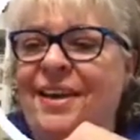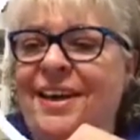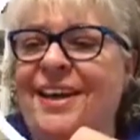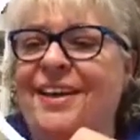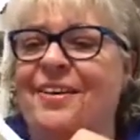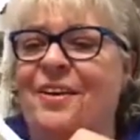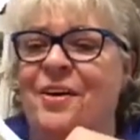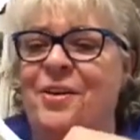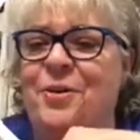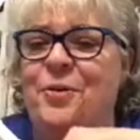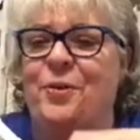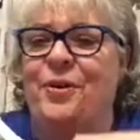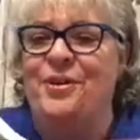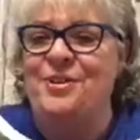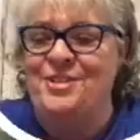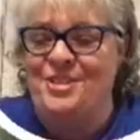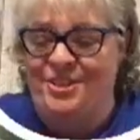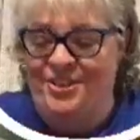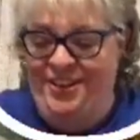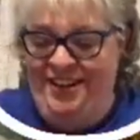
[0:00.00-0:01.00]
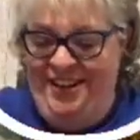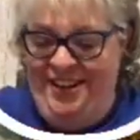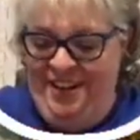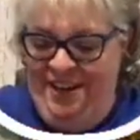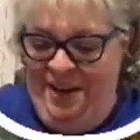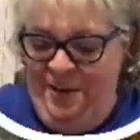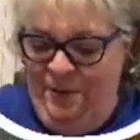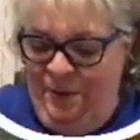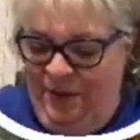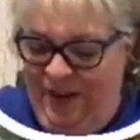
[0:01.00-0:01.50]
get our underwear dirty
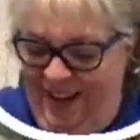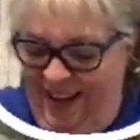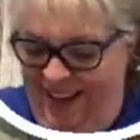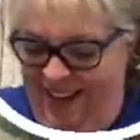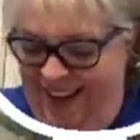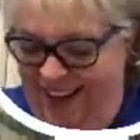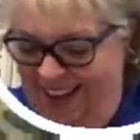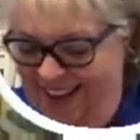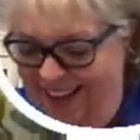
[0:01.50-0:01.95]
anyway.